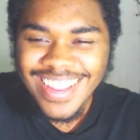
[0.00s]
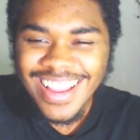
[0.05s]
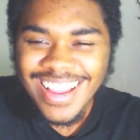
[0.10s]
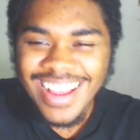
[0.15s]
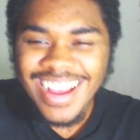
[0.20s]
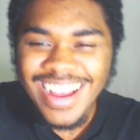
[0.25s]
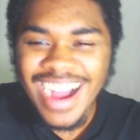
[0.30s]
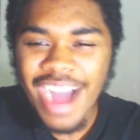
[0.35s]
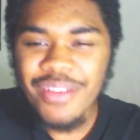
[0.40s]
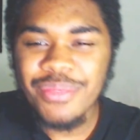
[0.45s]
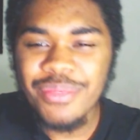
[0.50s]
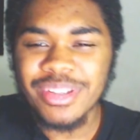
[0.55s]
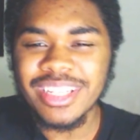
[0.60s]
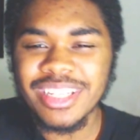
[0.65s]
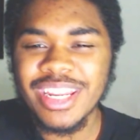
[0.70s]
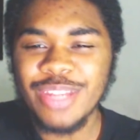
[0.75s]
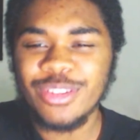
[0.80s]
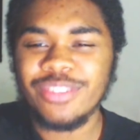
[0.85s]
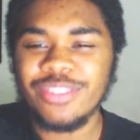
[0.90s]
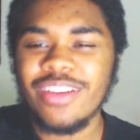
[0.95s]
Javi
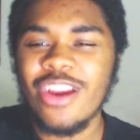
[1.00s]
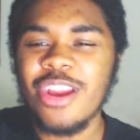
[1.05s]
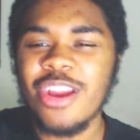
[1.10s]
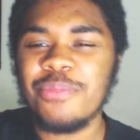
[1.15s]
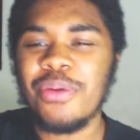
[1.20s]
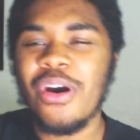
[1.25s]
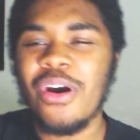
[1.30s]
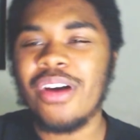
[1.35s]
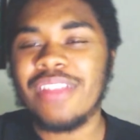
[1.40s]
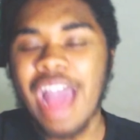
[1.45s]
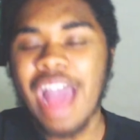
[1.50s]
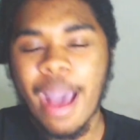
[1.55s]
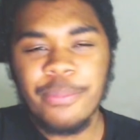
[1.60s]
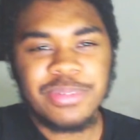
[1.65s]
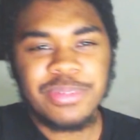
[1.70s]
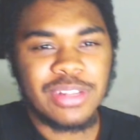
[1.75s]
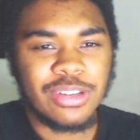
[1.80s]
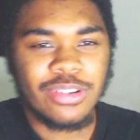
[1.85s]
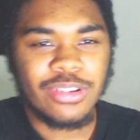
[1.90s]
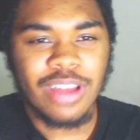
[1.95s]
Martinez was very important,
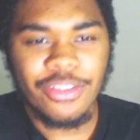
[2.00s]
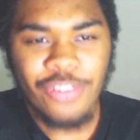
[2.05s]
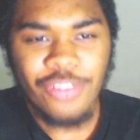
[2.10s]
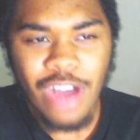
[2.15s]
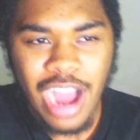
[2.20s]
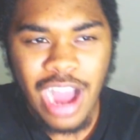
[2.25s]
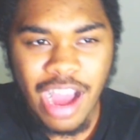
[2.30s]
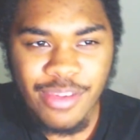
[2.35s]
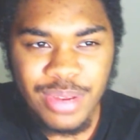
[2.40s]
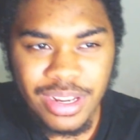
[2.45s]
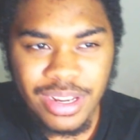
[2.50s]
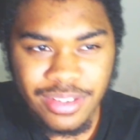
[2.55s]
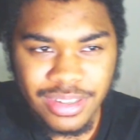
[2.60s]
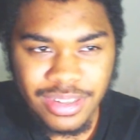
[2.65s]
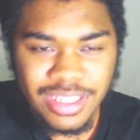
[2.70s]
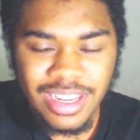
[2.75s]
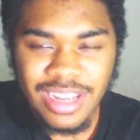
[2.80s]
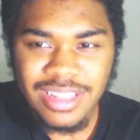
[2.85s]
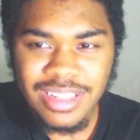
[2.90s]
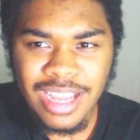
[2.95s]
absolutely. I thought Javi
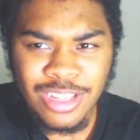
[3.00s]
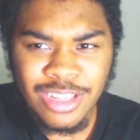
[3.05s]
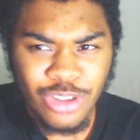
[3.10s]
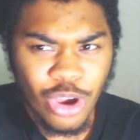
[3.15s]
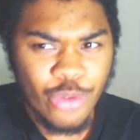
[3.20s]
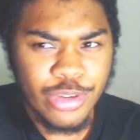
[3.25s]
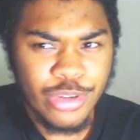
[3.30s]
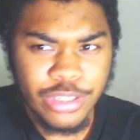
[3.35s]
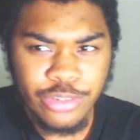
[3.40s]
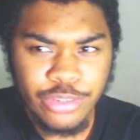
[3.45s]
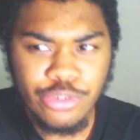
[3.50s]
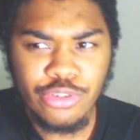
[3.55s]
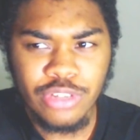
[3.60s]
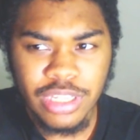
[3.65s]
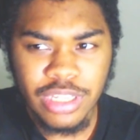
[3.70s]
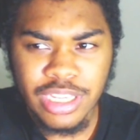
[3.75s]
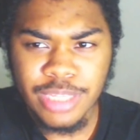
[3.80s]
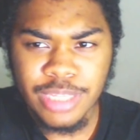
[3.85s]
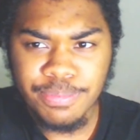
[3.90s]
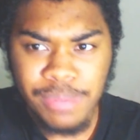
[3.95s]
Martinez, as always,
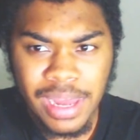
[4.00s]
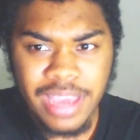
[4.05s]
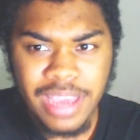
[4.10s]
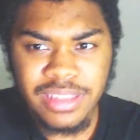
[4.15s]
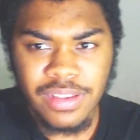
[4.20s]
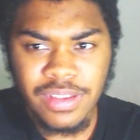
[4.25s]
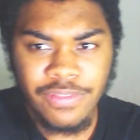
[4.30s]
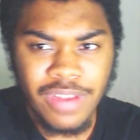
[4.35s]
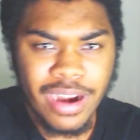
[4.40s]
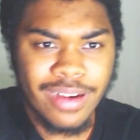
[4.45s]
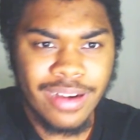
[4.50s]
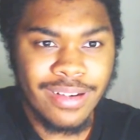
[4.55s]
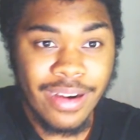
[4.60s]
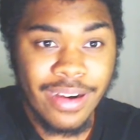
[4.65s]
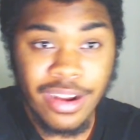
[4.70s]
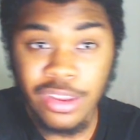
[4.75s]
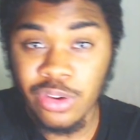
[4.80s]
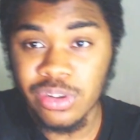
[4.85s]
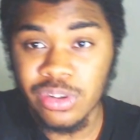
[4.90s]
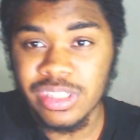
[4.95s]
usually, he plays a very,
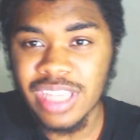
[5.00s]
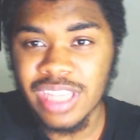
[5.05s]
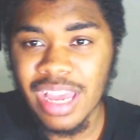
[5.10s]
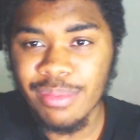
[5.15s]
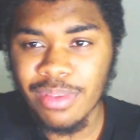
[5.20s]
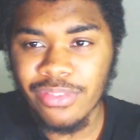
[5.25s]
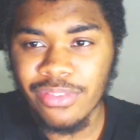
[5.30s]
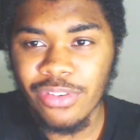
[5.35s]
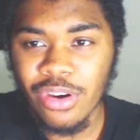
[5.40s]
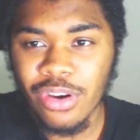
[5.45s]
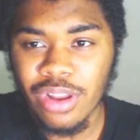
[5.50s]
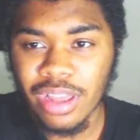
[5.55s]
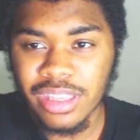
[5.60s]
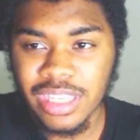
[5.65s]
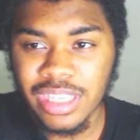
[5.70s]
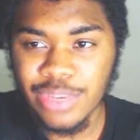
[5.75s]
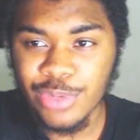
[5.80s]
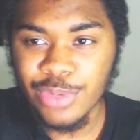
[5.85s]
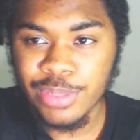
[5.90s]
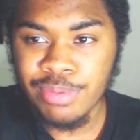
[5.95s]
very good game. I thought like
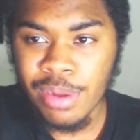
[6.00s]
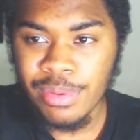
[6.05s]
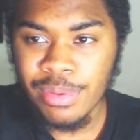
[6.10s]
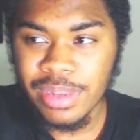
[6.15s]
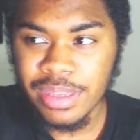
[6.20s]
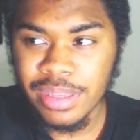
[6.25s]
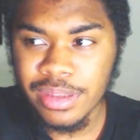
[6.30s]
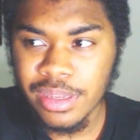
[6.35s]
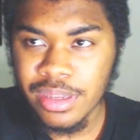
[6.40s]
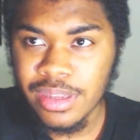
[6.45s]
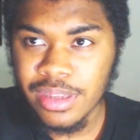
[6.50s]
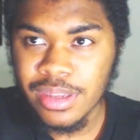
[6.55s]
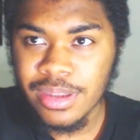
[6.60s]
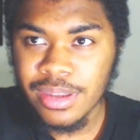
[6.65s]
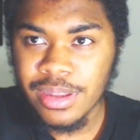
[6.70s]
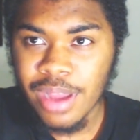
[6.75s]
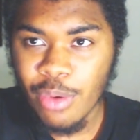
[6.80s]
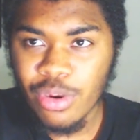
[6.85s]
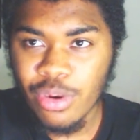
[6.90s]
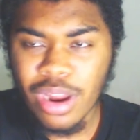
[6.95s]
he was probably,
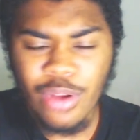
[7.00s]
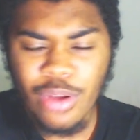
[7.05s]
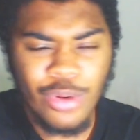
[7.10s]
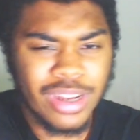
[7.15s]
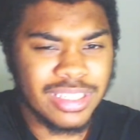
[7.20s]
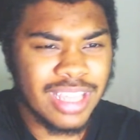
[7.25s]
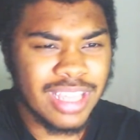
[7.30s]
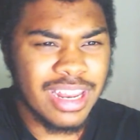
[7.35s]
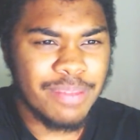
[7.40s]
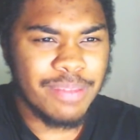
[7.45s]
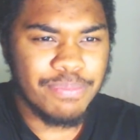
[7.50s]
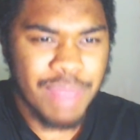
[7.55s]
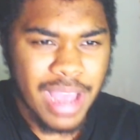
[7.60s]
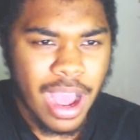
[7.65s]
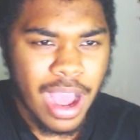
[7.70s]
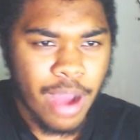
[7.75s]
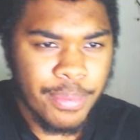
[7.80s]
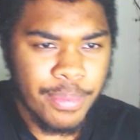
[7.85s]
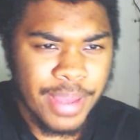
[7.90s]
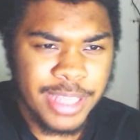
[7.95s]
I don't want to say
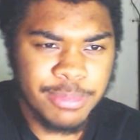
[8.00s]
our best